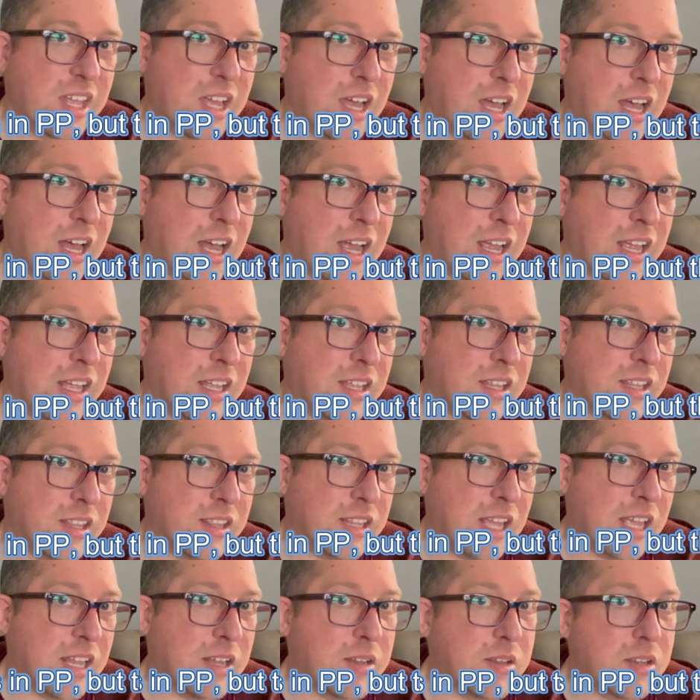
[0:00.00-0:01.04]

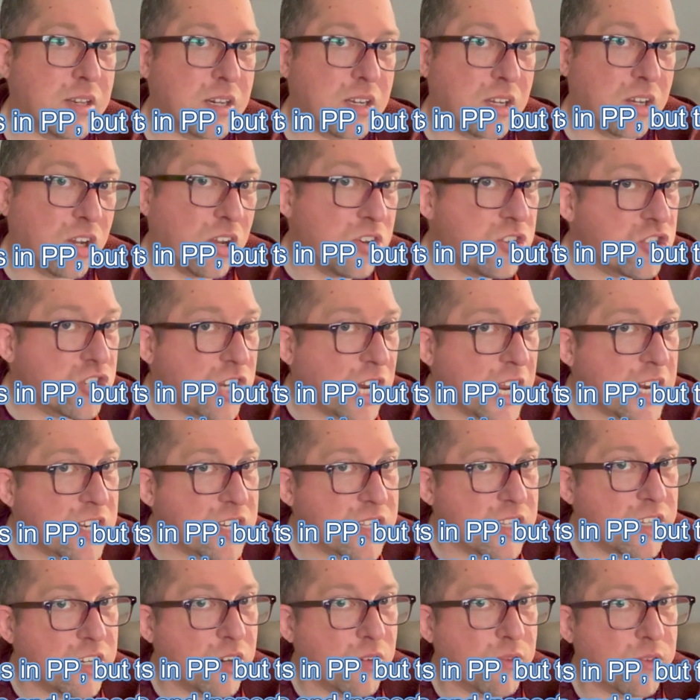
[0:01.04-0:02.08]
That could change
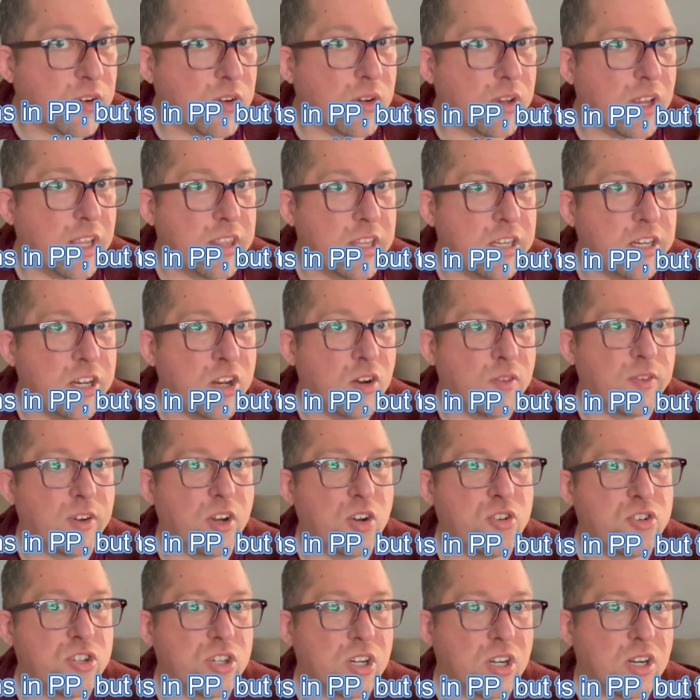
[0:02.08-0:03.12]
in the near
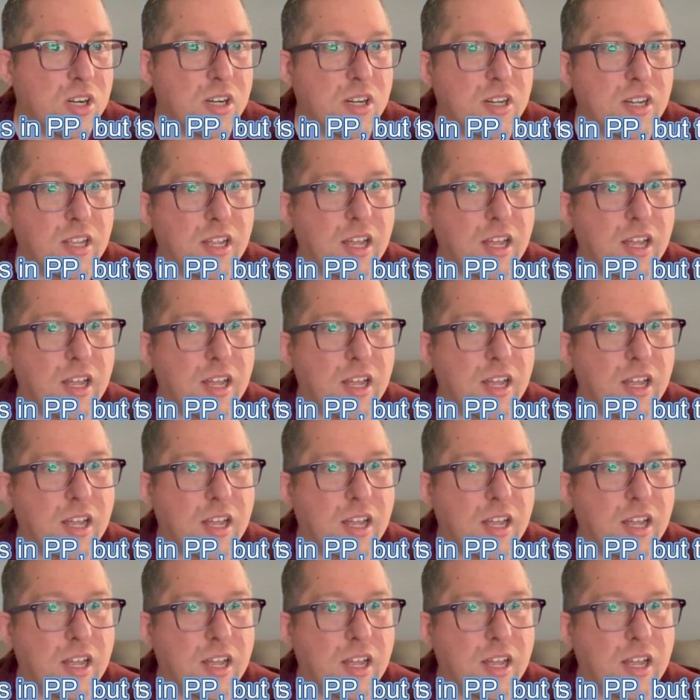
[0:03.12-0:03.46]
future.